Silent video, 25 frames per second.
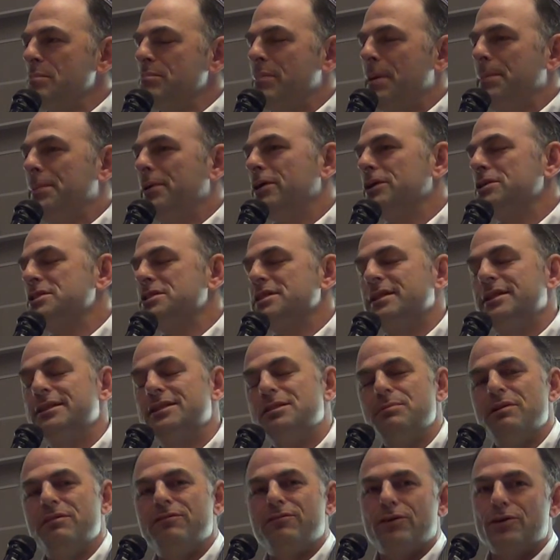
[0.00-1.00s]
my parents sent it
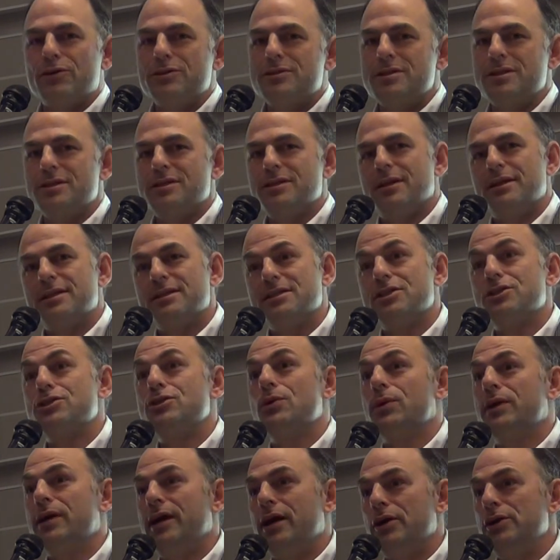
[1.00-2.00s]
to me first and said, is
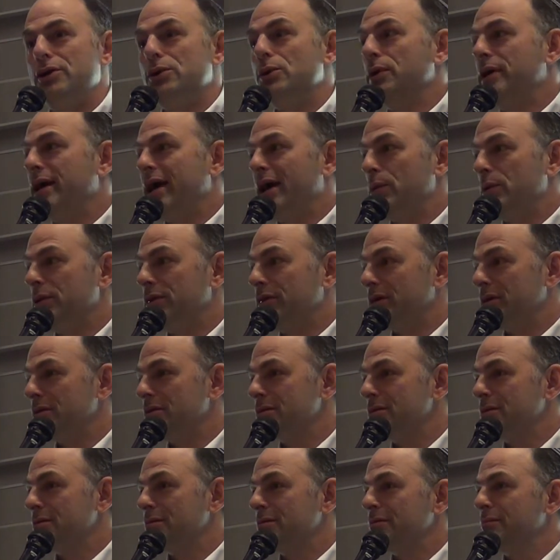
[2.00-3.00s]
this okay? Are you okay with
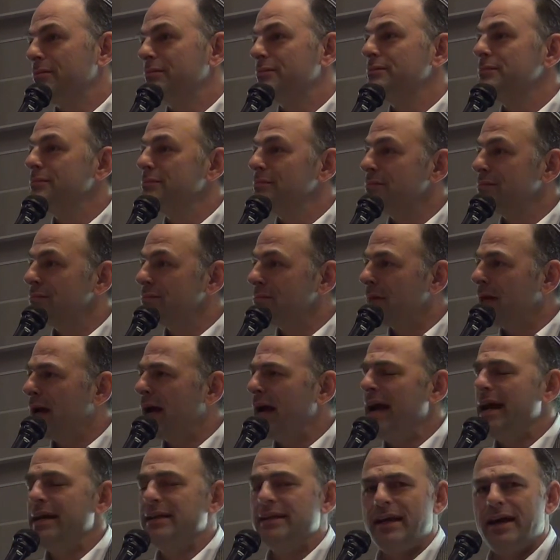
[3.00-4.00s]
this? I
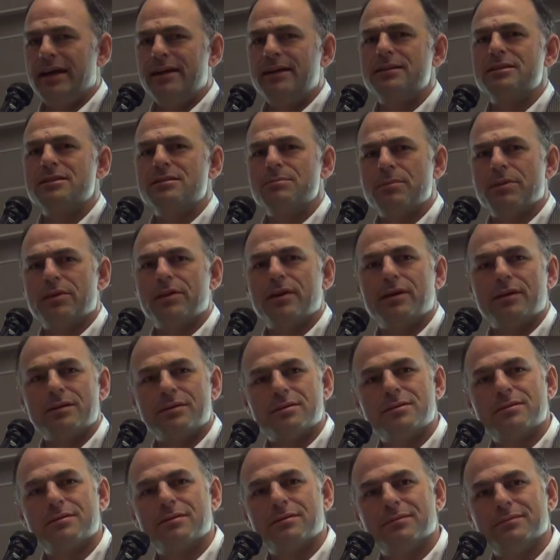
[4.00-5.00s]
had to edit some
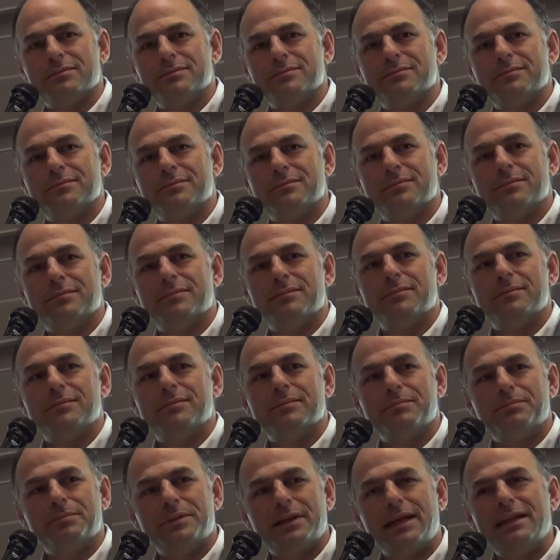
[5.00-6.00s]
things,
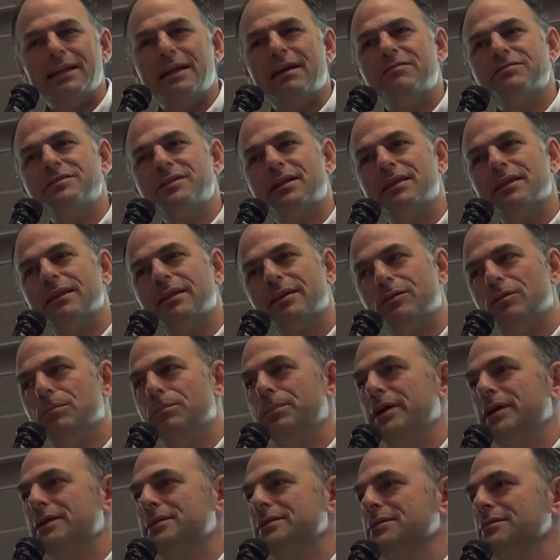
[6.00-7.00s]
but I left in a little
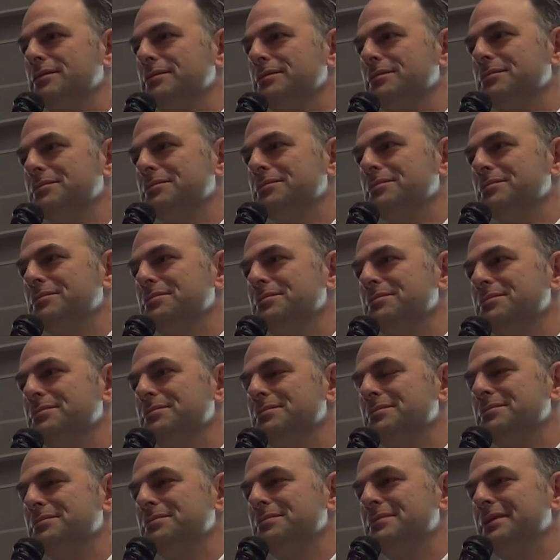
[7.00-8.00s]
bit.
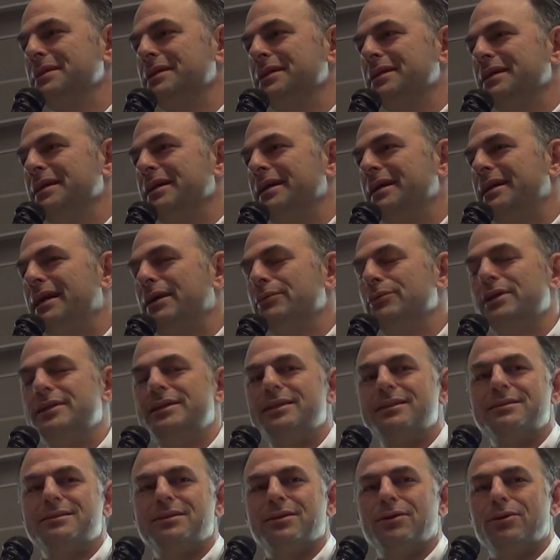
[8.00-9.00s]
And I
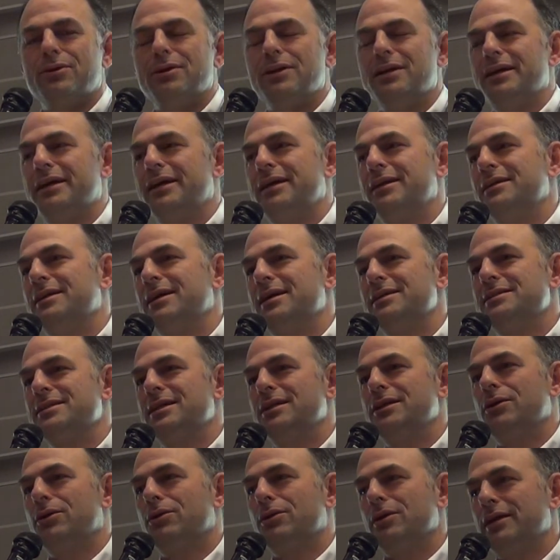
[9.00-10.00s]
read it to Arlene, and I
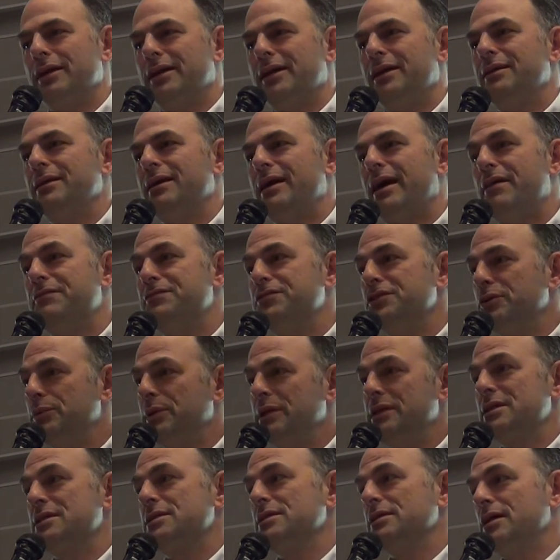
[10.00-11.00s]
said, Arlene, after you
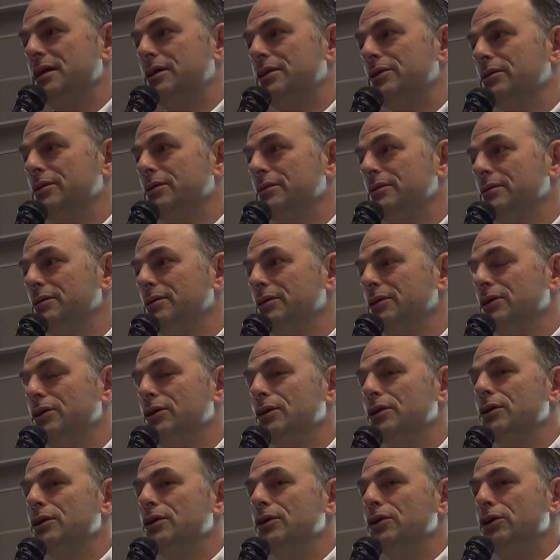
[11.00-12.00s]
read this letter,
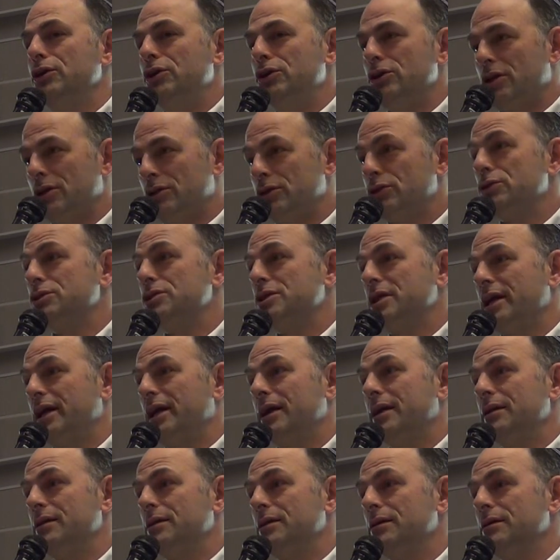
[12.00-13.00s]
you'll
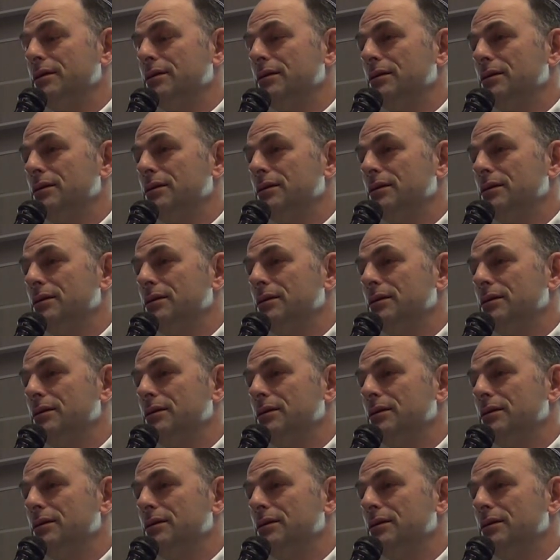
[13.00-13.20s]
understand